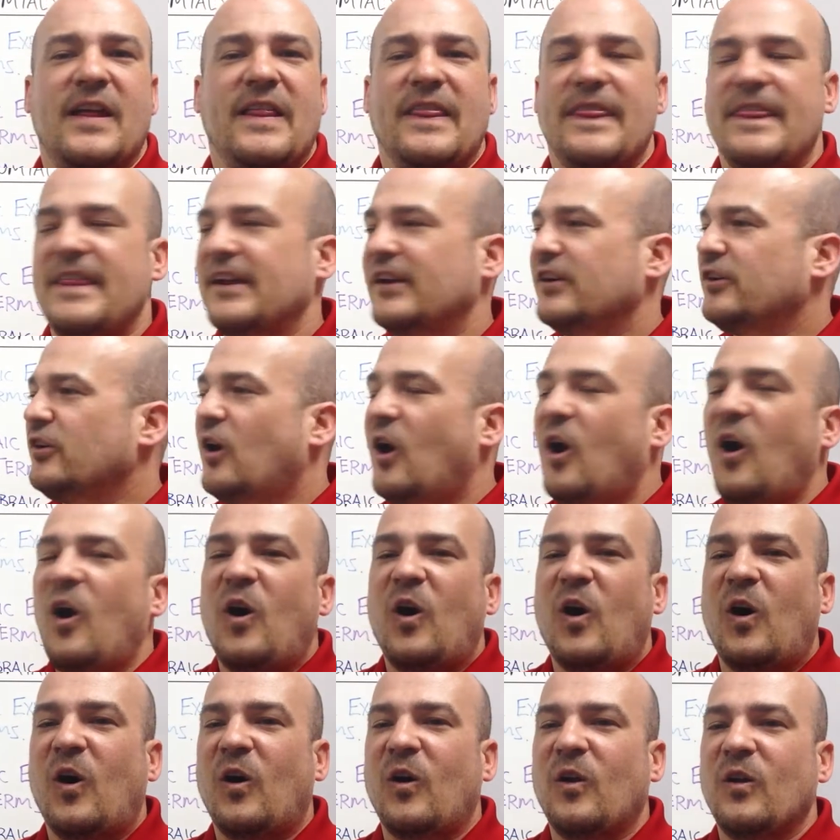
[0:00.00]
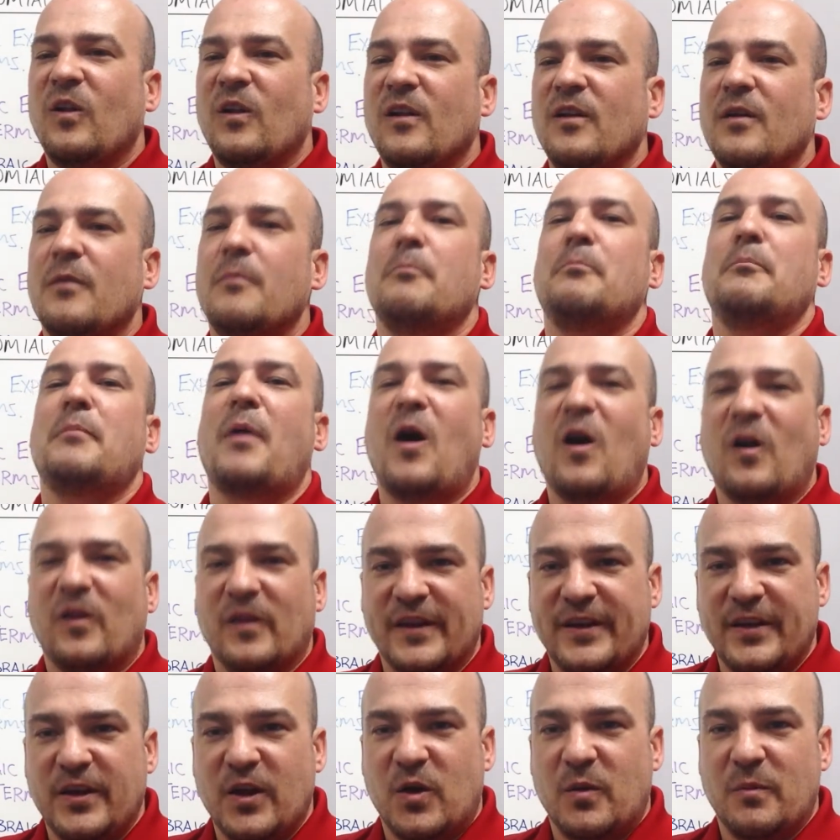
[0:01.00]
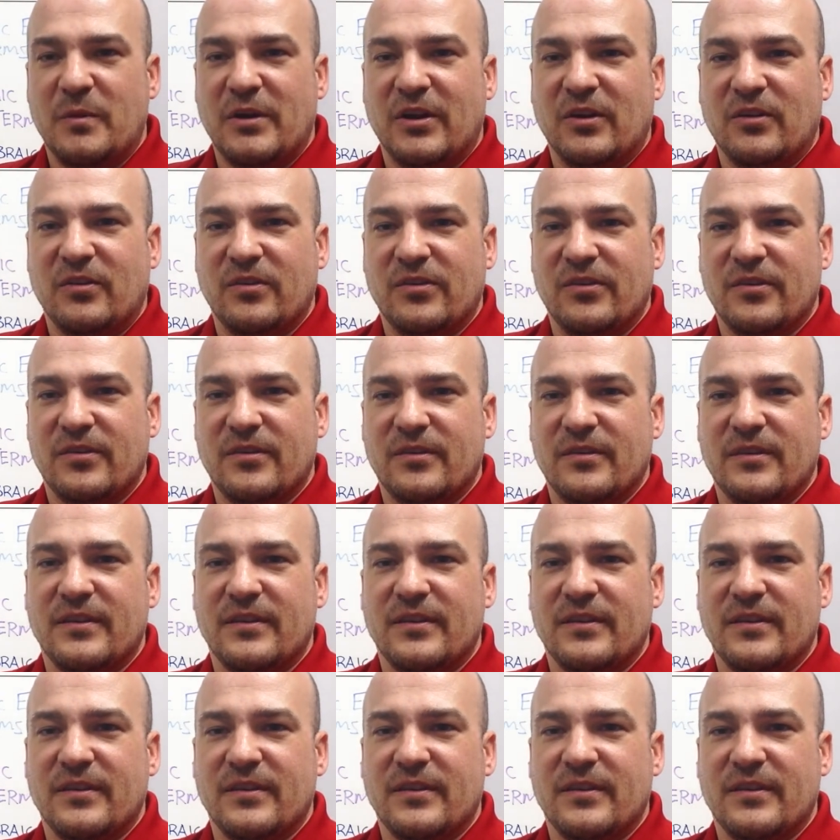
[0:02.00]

they're all polynomials.